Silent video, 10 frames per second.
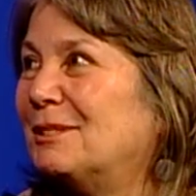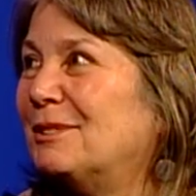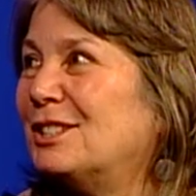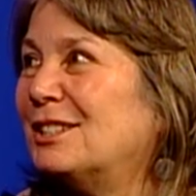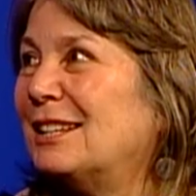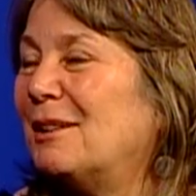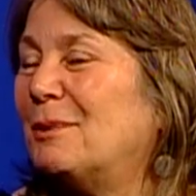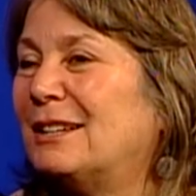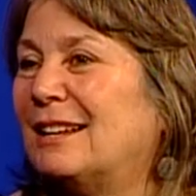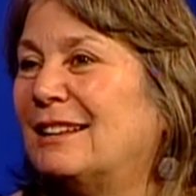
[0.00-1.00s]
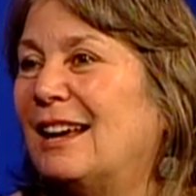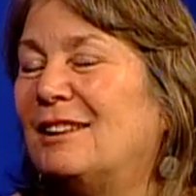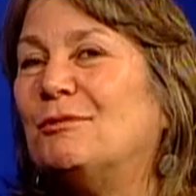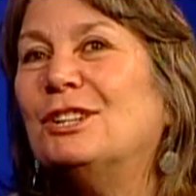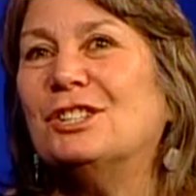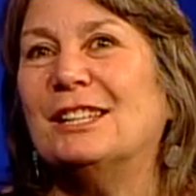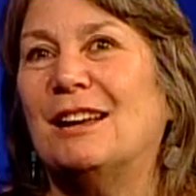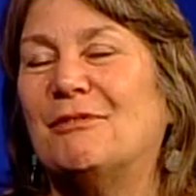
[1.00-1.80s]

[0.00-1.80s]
originally, I went online. Originally,